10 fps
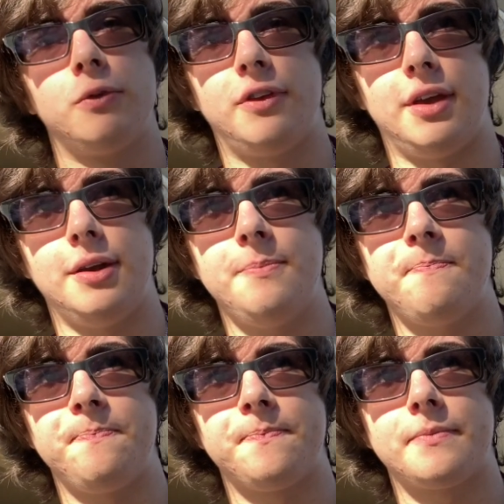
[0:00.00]
routine
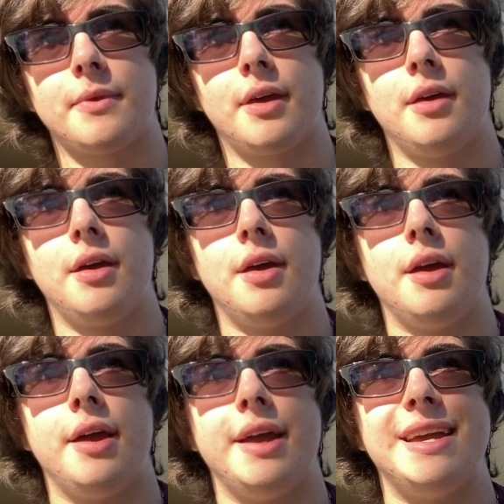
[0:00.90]

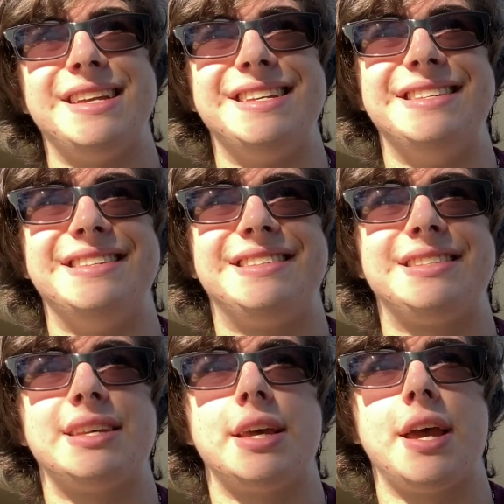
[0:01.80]
is